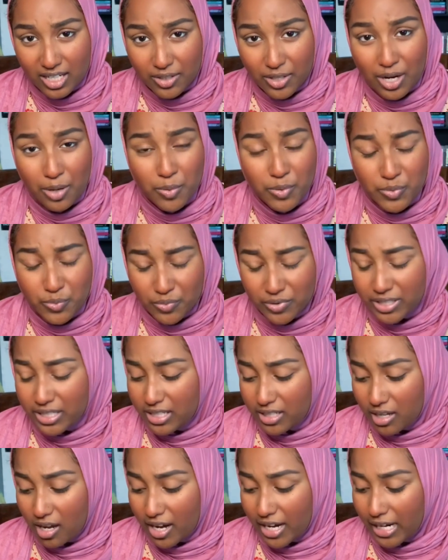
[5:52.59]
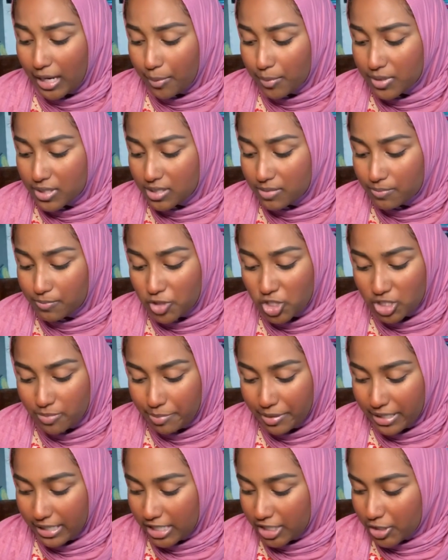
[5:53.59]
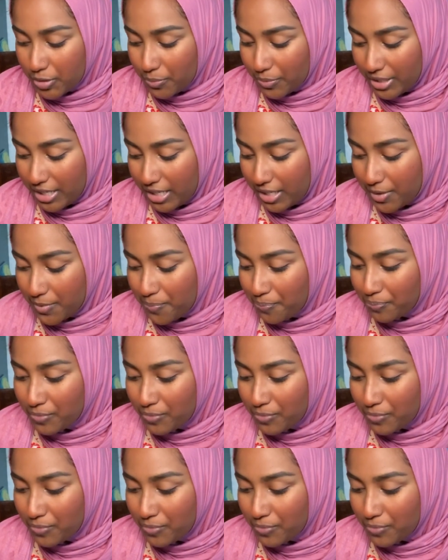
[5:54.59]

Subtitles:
I was really young and I was just beginning to read.